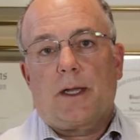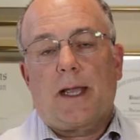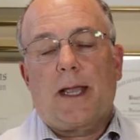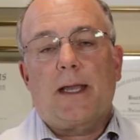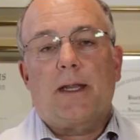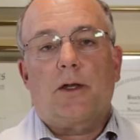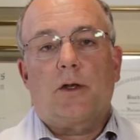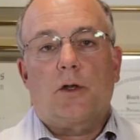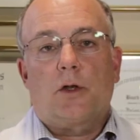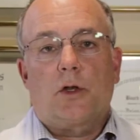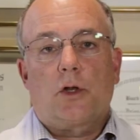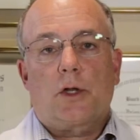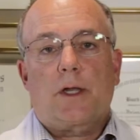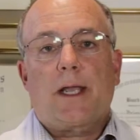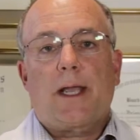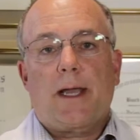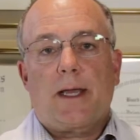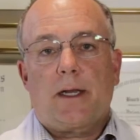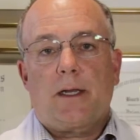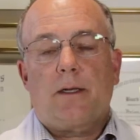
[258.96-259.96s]
and look
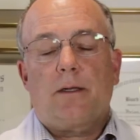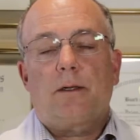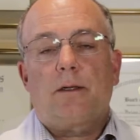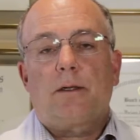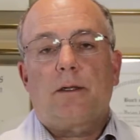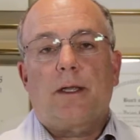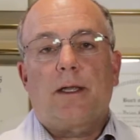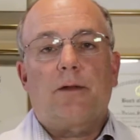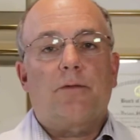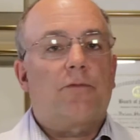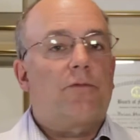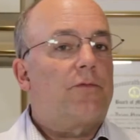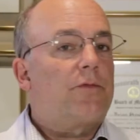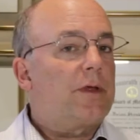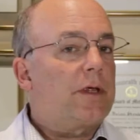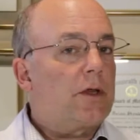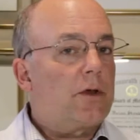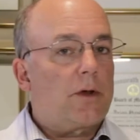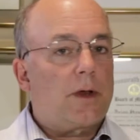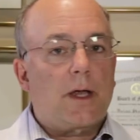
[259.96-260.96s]
at it and
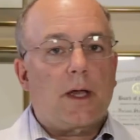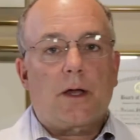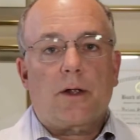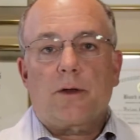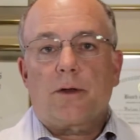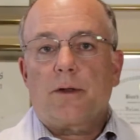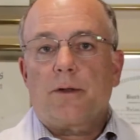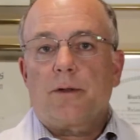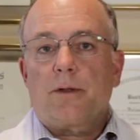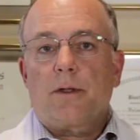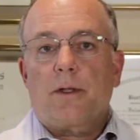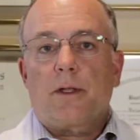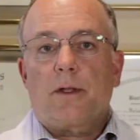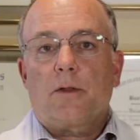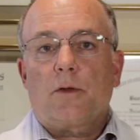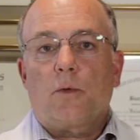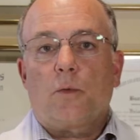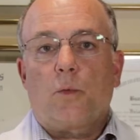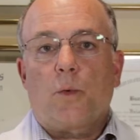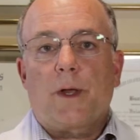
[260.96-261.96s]
figure out
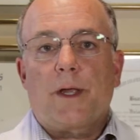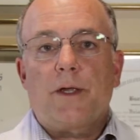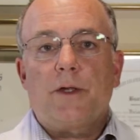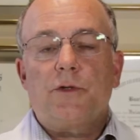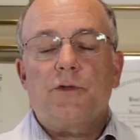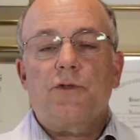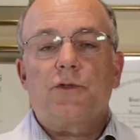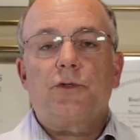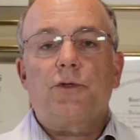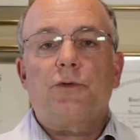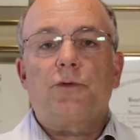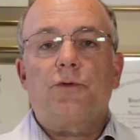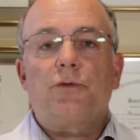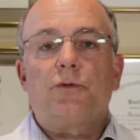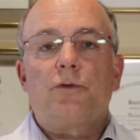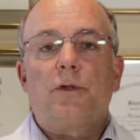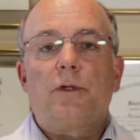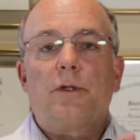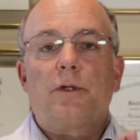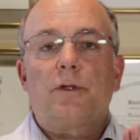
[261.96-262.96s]
ways to
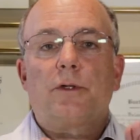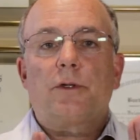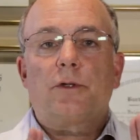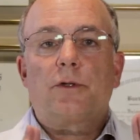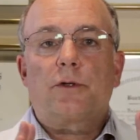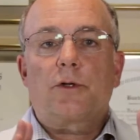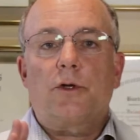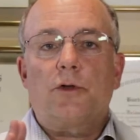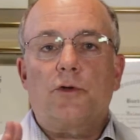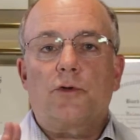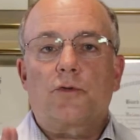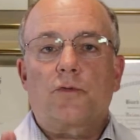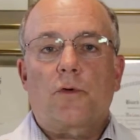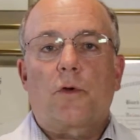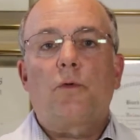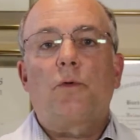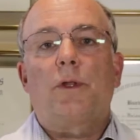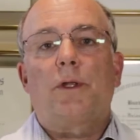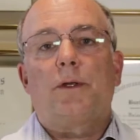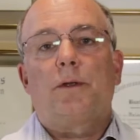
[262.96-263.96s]

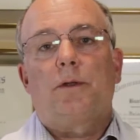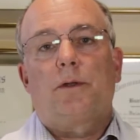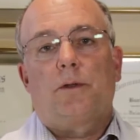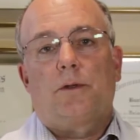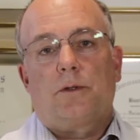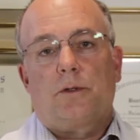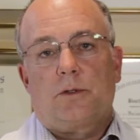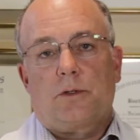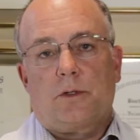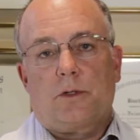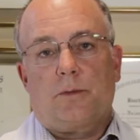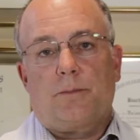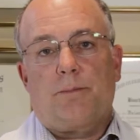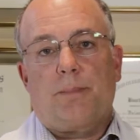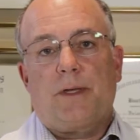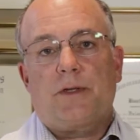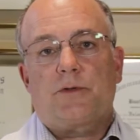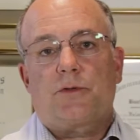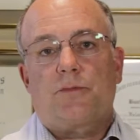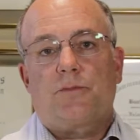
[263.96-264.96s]
control it to the
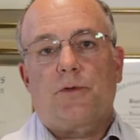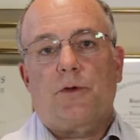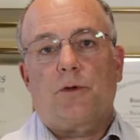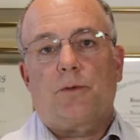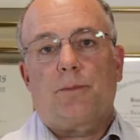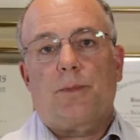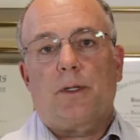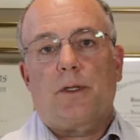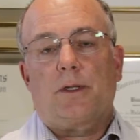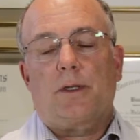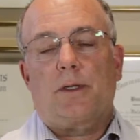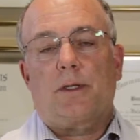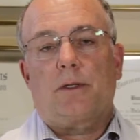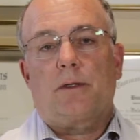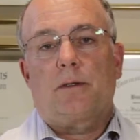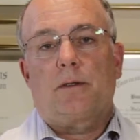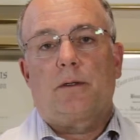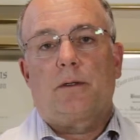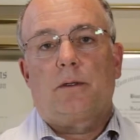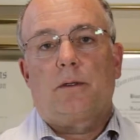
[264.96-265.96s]
best of your ability
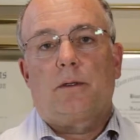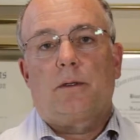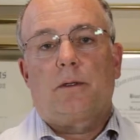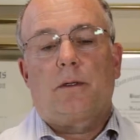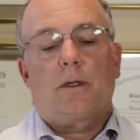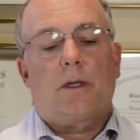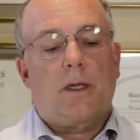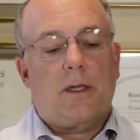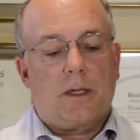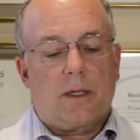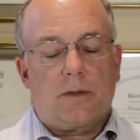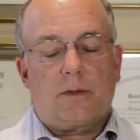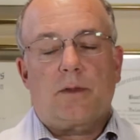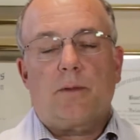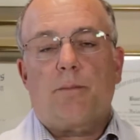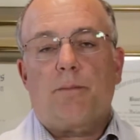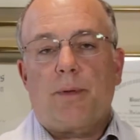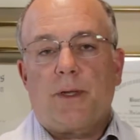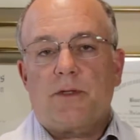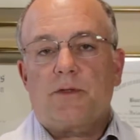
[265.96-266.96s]
and get the
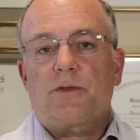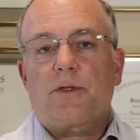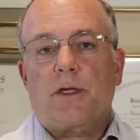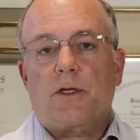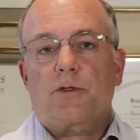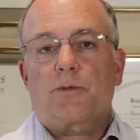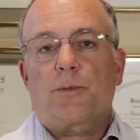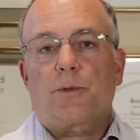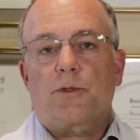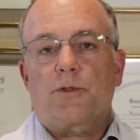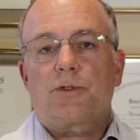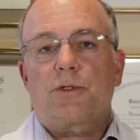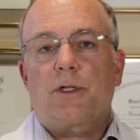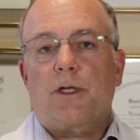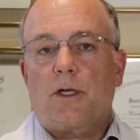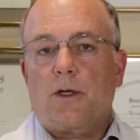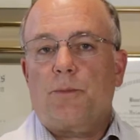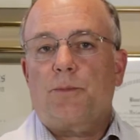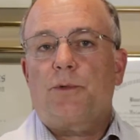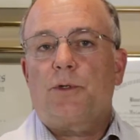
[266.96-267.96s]
best experts to
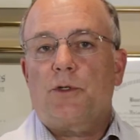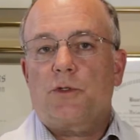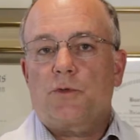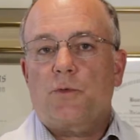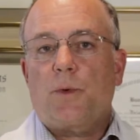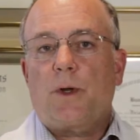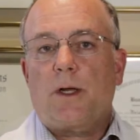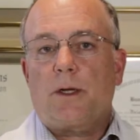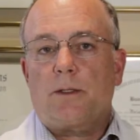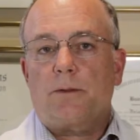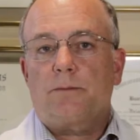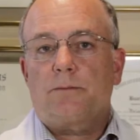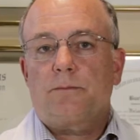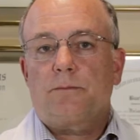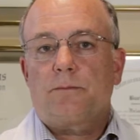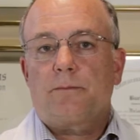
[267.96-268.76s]
help you as well.